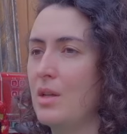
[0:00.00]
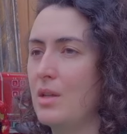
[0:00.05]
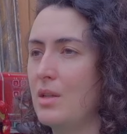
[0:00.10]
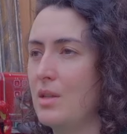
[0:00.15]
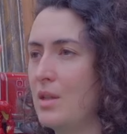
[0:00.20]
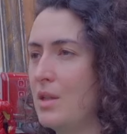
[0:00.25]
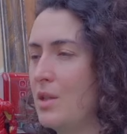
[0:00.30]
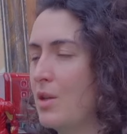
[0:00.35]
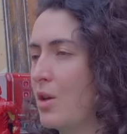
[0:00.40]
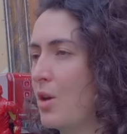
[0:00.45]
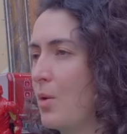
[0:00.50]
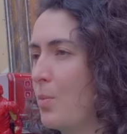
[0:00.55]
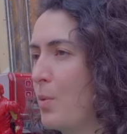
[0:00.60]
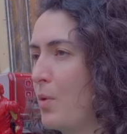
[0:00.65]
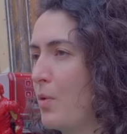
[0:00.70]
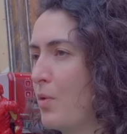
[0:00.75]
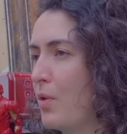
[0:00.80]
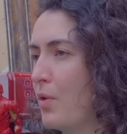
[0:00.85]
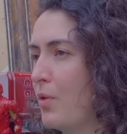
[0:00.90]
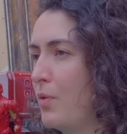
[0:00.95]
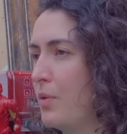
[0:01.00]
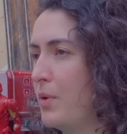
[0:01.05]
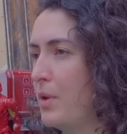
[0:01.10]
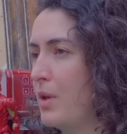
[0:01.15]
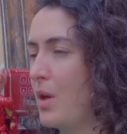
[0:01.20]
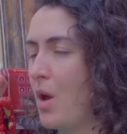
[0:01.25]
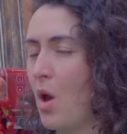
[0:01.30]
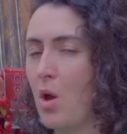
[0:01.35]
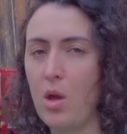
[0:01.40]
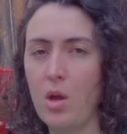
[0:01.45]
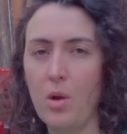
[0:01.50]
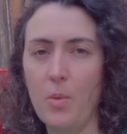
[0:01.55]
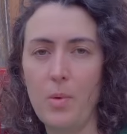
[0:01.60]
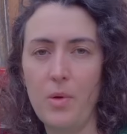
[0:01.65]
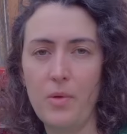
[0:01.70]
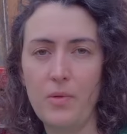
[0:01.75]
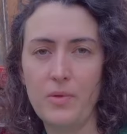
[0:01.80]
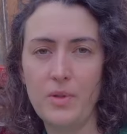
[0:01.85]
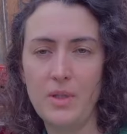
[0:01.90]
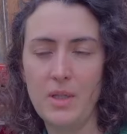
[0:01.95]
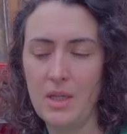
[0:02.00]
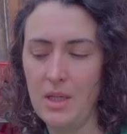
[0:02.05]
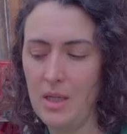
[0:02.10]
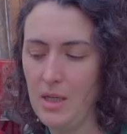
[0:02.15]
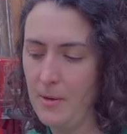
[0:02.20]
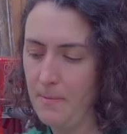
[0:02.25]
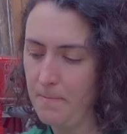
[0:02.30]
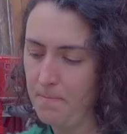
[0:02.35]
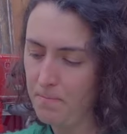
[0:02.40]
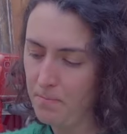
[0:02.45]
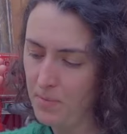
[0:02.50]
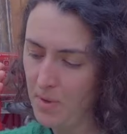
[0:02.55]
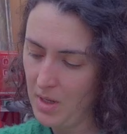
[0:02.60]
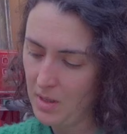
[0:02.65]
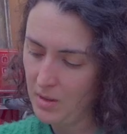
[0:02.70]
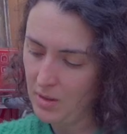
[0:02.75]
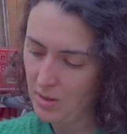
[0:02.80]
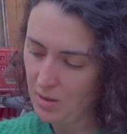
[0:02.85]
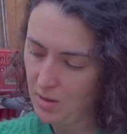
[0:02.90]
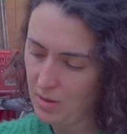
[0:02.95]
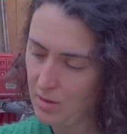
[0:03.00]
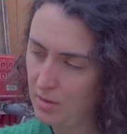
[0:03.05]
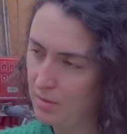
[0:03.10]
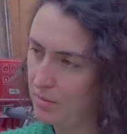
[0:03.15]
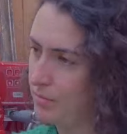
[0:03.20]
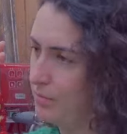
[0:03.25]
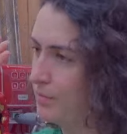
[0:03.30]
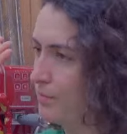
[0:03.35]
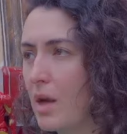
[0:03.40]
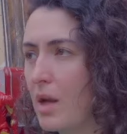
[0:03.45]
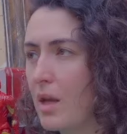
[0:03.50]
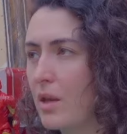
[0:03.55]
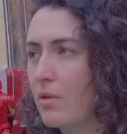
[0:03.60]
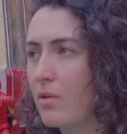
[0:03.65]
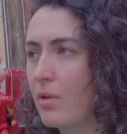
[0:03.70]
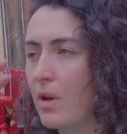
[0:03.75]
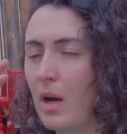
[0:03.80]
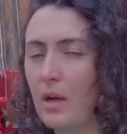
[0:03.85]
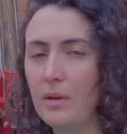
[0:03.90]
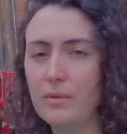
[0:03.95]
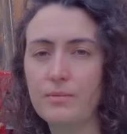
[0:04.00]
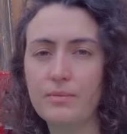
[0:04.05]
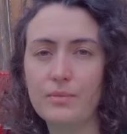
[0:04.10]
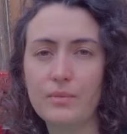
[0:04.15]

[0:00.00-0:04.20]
need a cup of coffee, a cup of tea, my dog, and voila.